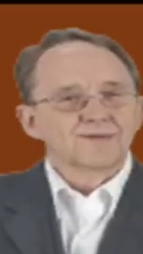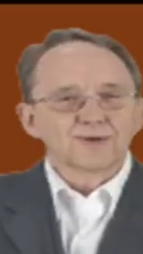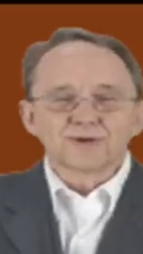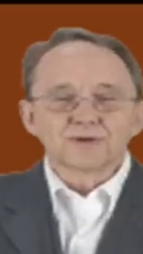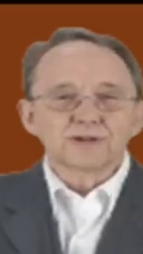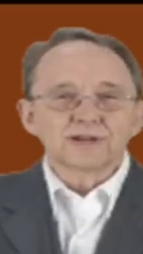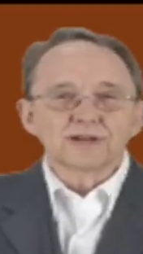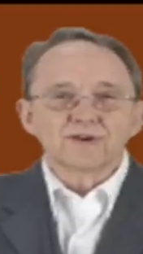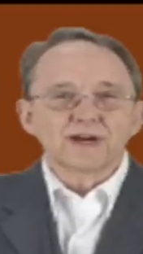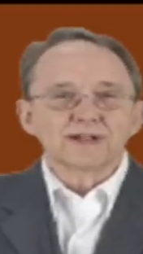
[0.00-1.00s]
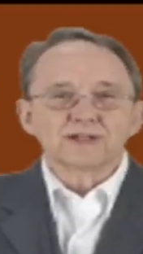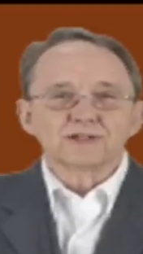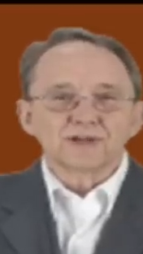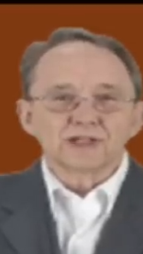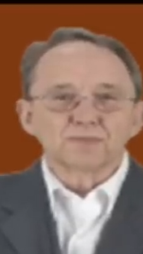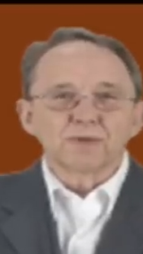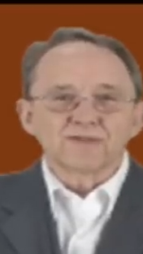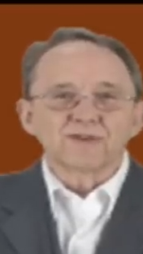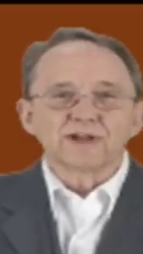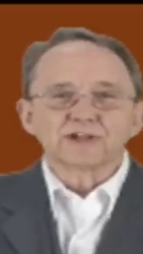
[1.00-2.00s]
you don't take advantage of these
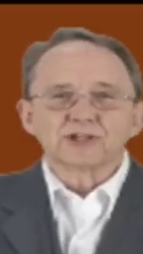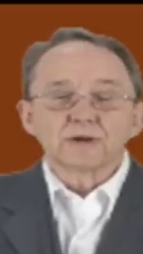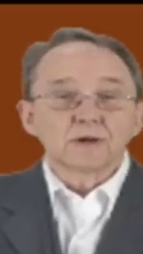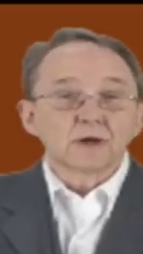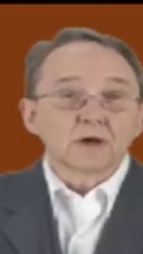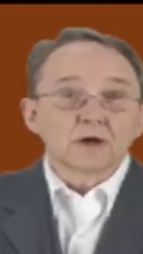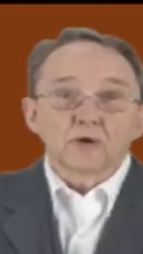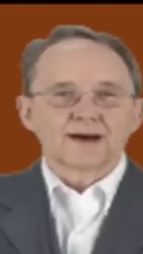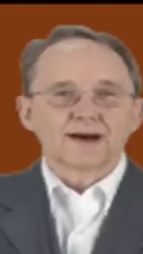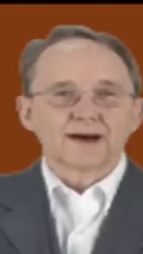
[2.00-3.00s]
benefits, you're